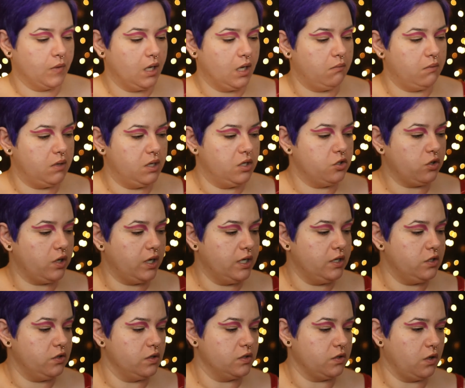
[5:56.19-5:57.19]
I'm going to try and
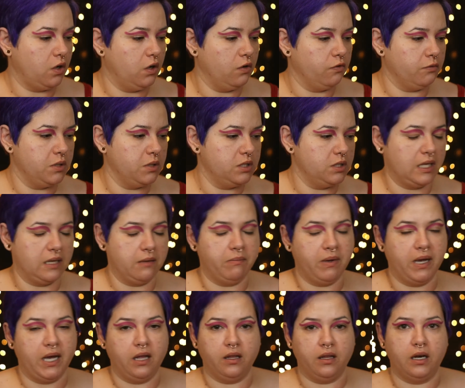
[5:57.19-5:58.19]
do this all from the same
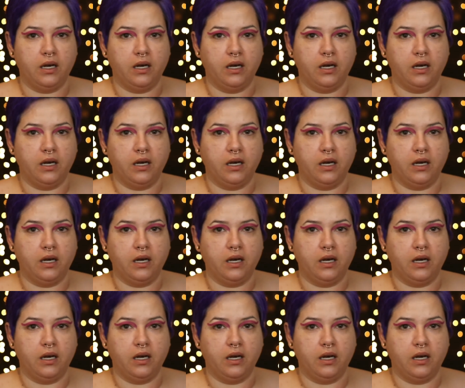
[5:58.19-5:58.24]
palette.